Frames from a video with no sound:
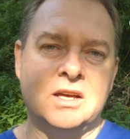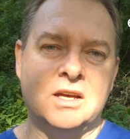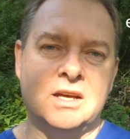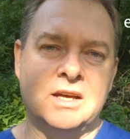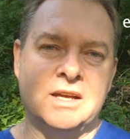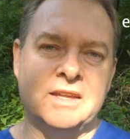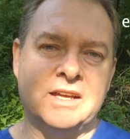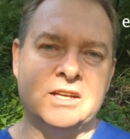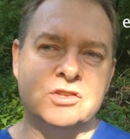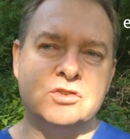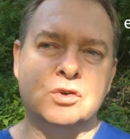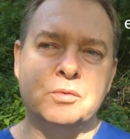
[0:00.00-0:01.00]
that
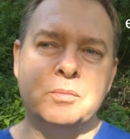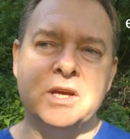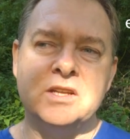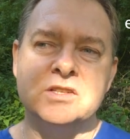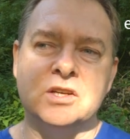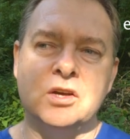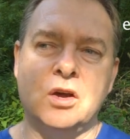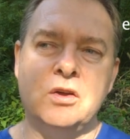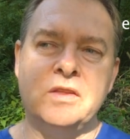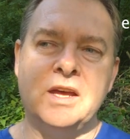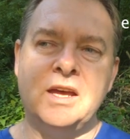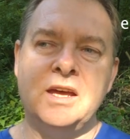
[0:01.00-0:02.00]
it took me to go
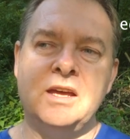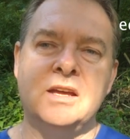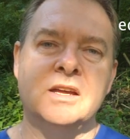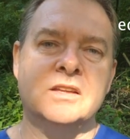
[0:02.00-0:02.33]
there,